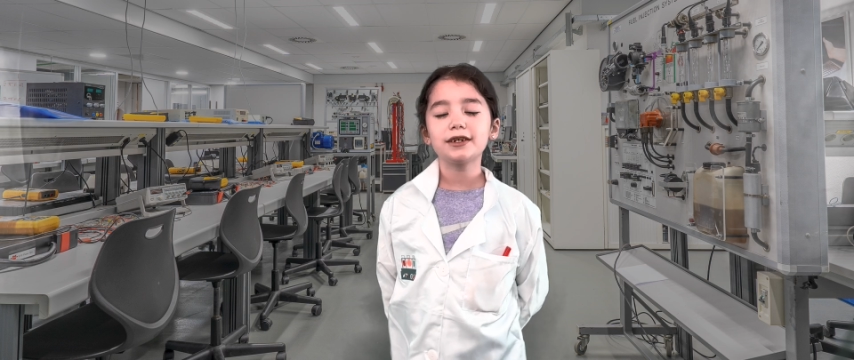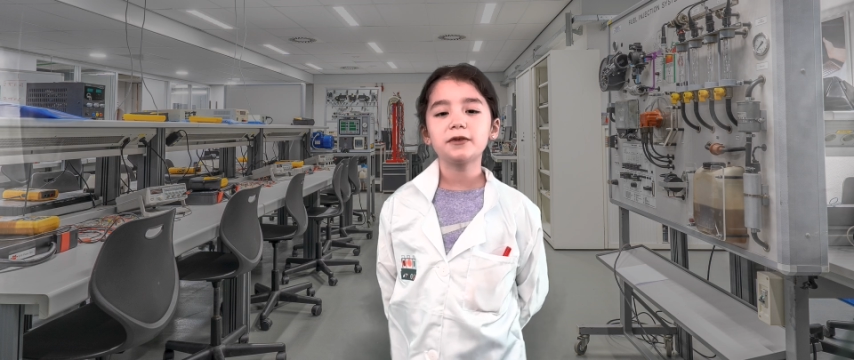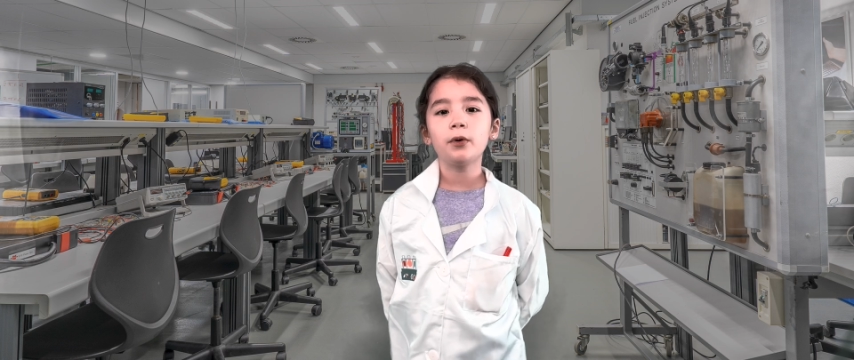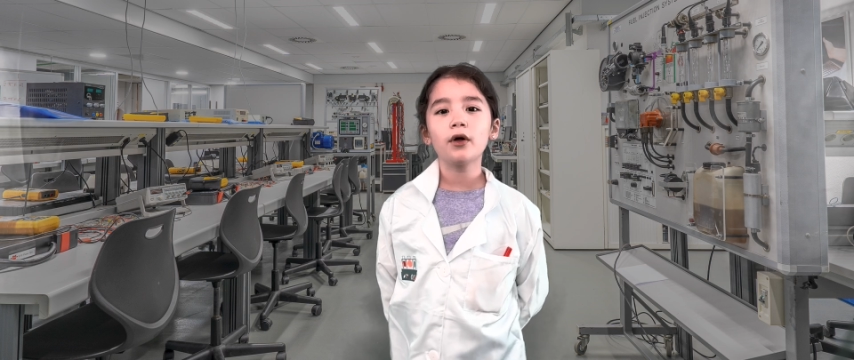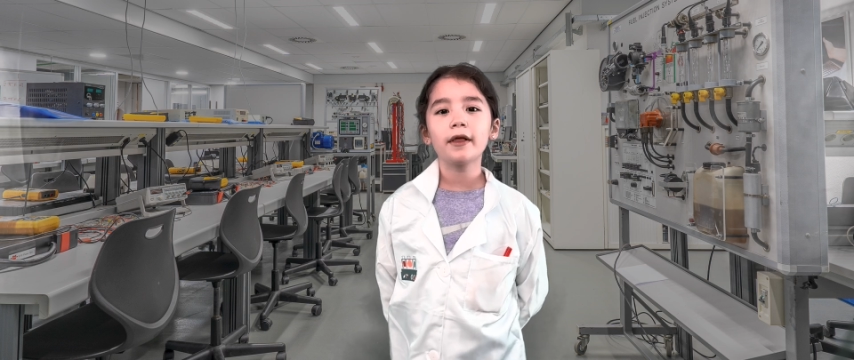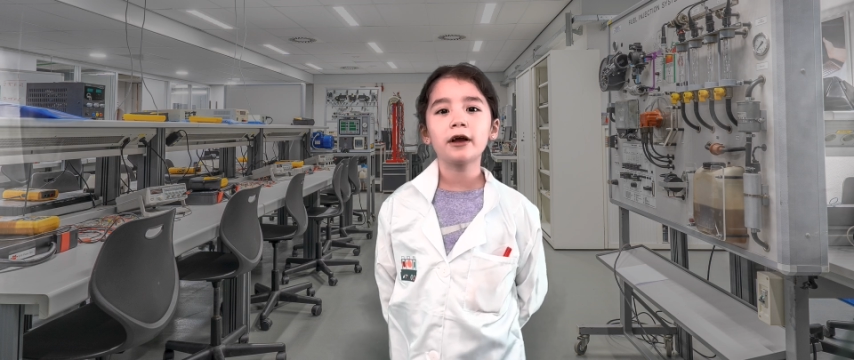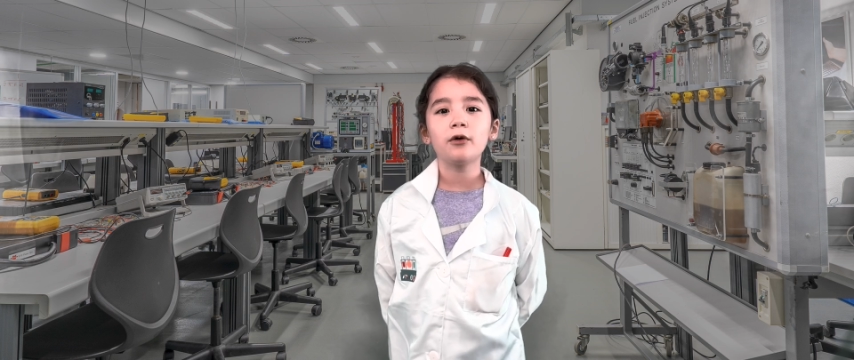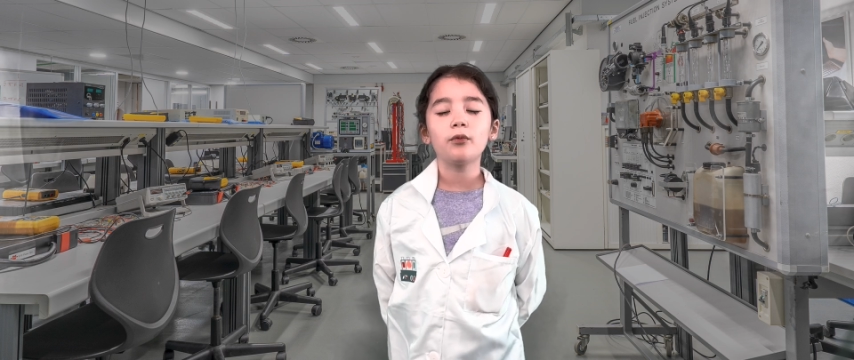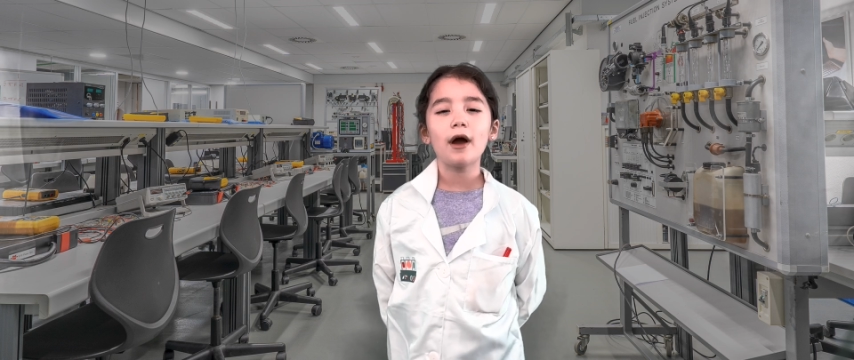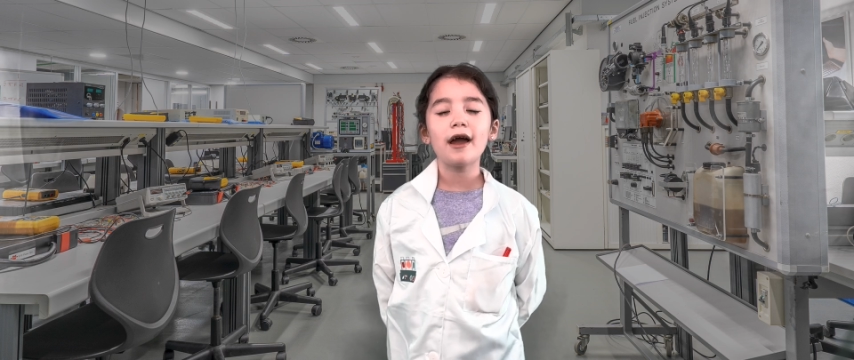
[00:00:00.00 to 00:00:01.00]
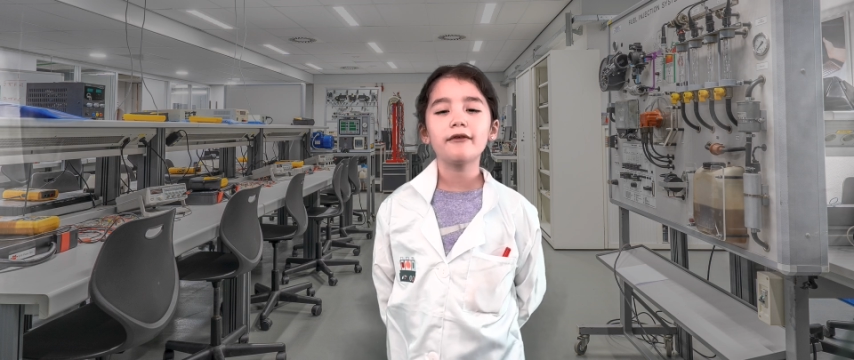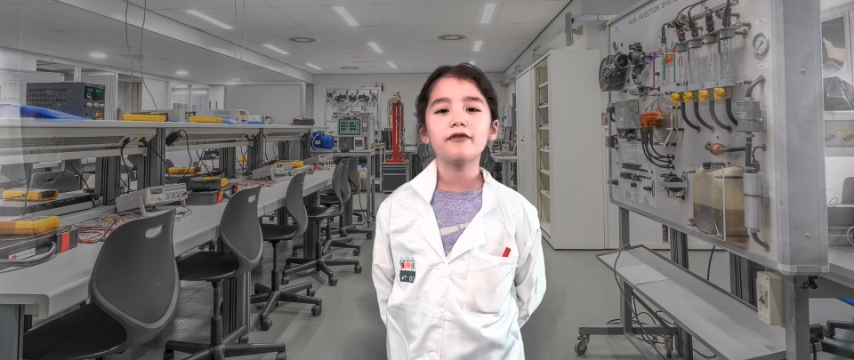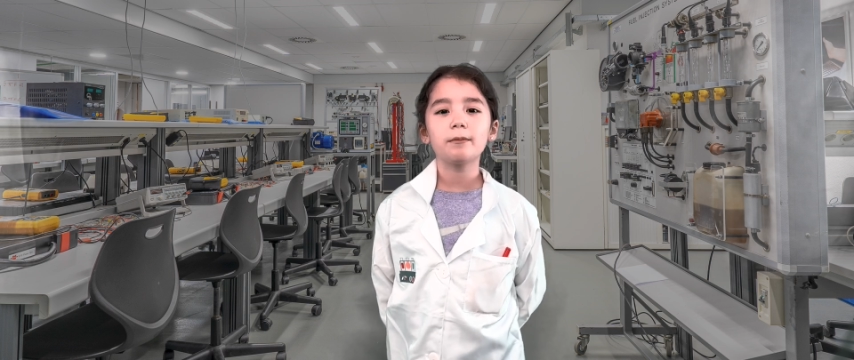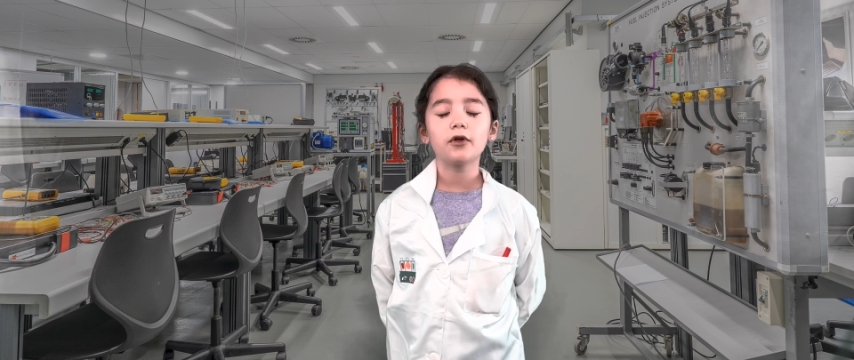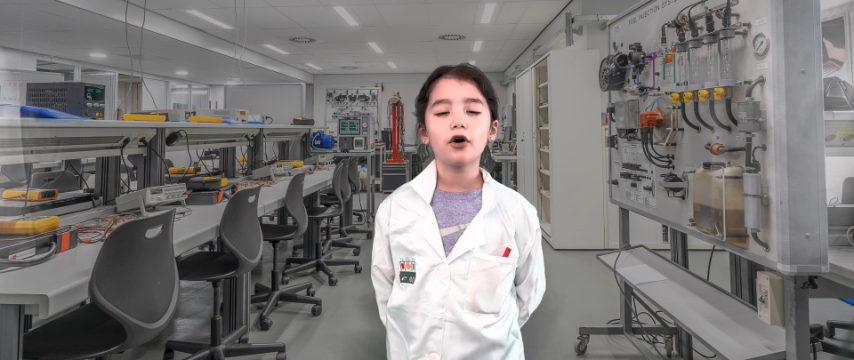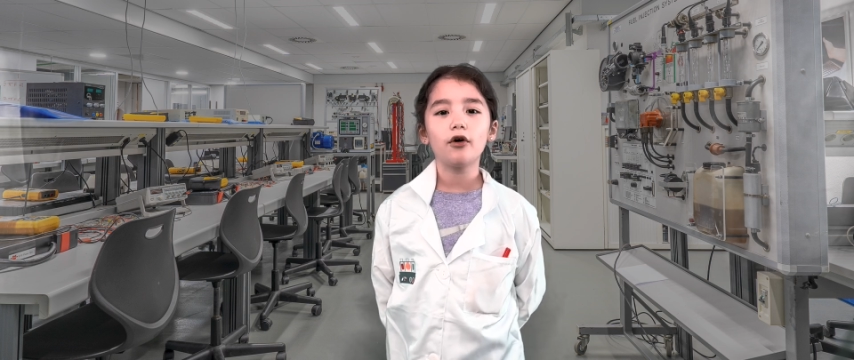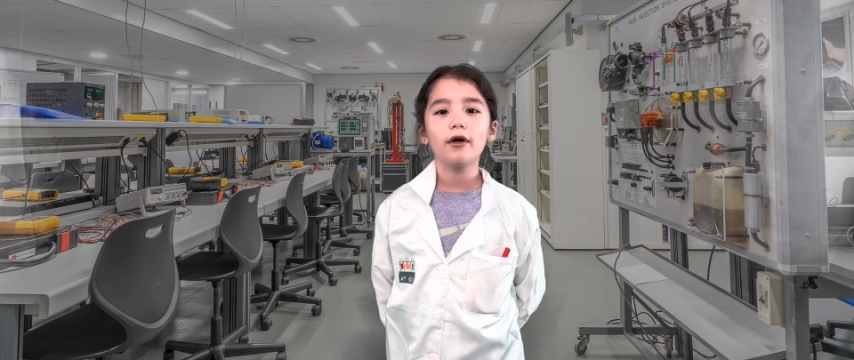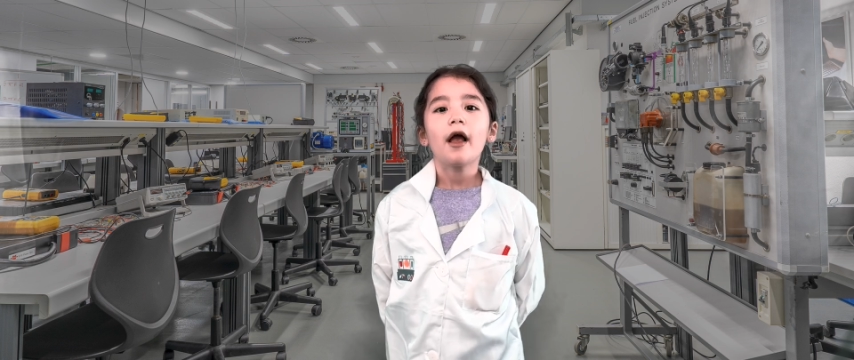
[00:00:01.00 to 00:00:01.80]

is pulling away from the hole.